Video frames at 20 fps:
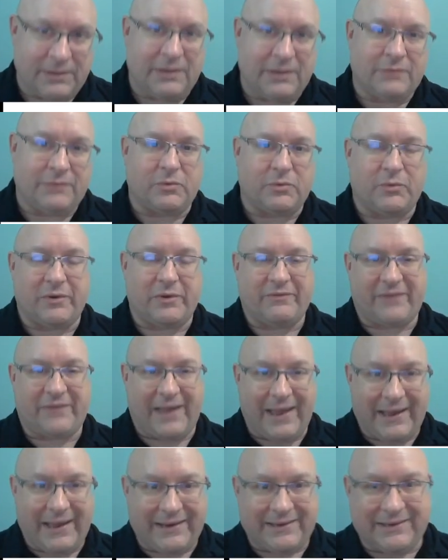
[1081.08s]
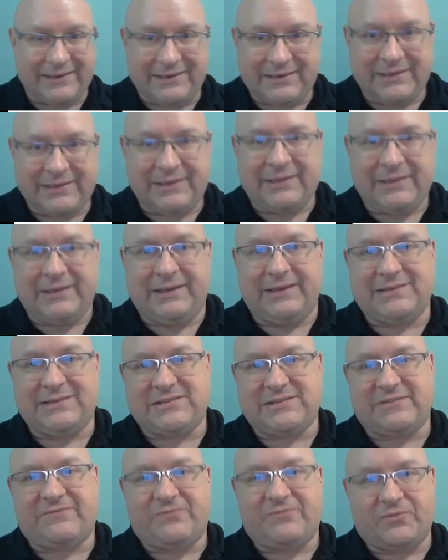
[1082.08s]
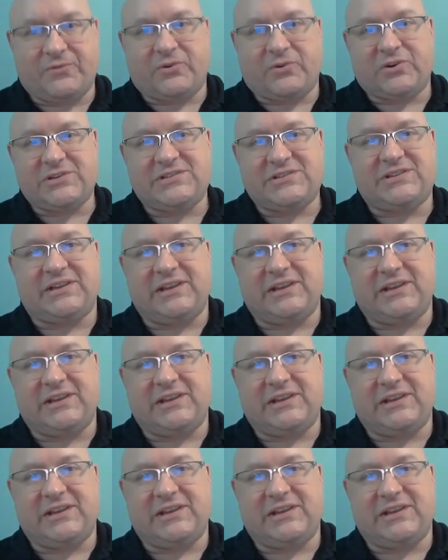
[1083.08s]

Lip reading: What we've added is a forest